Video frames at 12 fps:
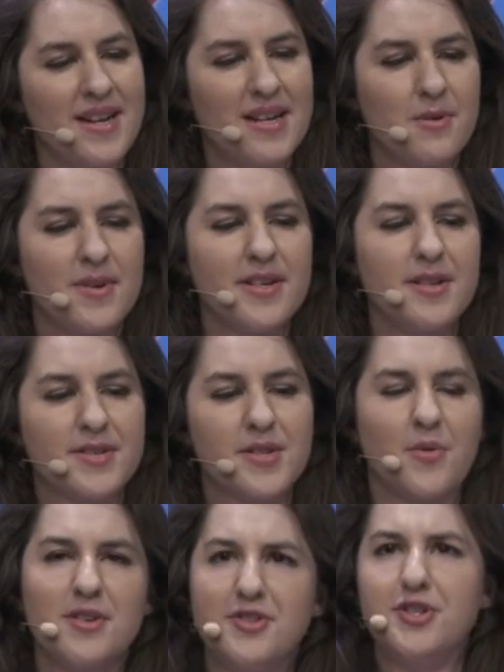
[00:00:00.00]
I don't want to use
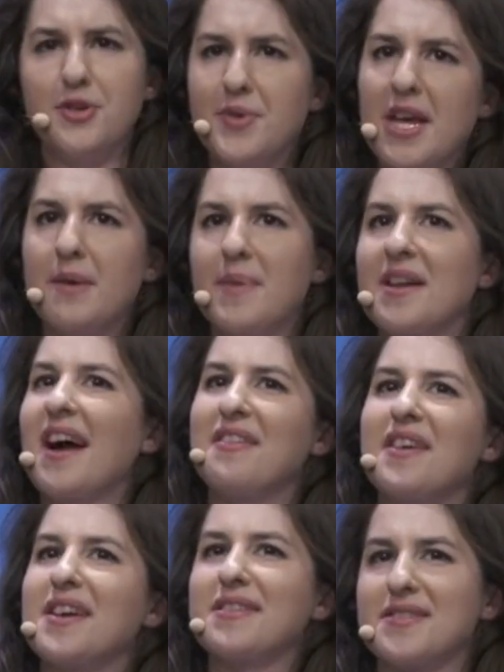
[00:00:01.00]
the word duty, but I
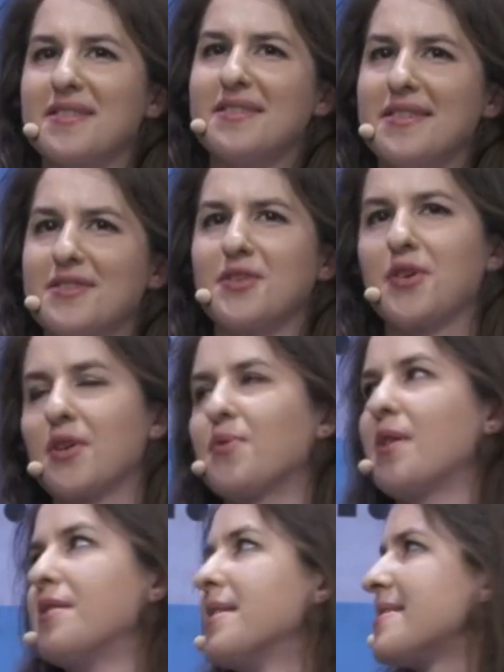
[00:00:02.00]
think it's a good
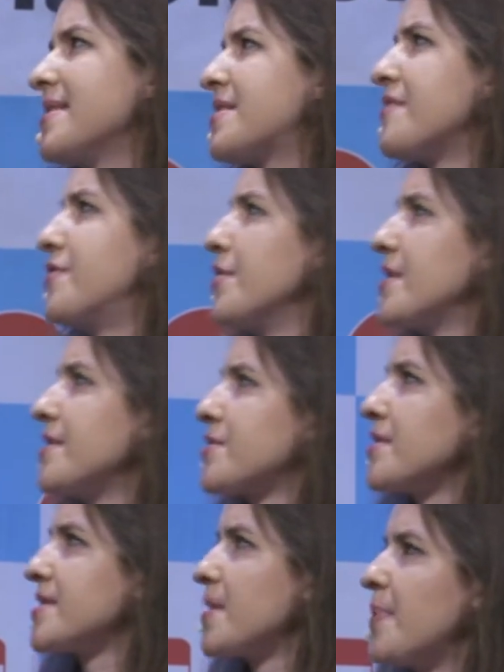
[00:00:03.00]
word, a sense of duty
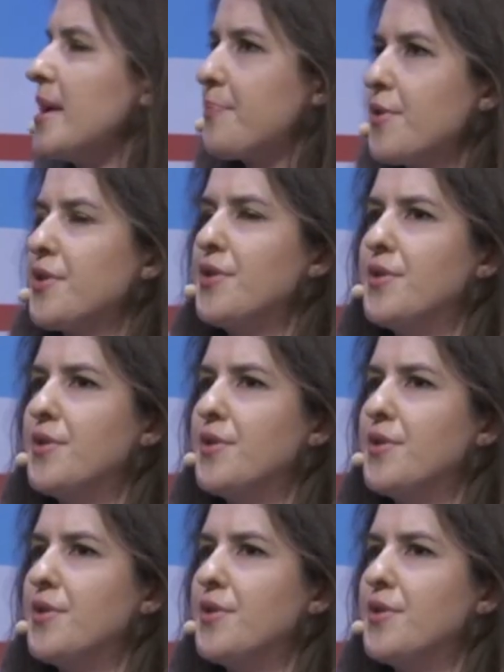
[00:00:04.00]
towards the people